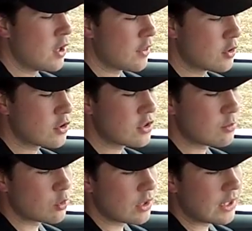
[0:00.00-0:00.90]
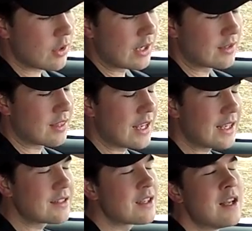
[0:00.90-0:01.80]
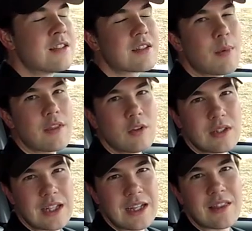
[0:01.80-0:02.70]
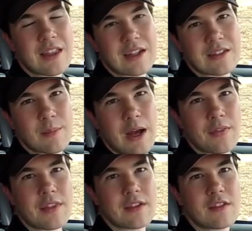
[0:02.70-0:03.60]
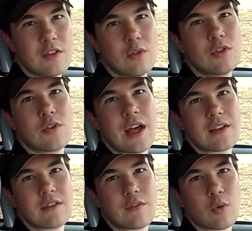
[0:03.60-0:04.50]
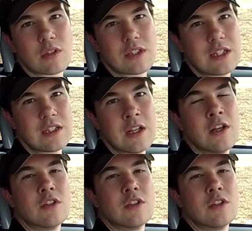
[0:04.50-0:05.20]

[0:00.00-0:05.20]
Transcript: Those are some really great things. Some other neat things about this new 2014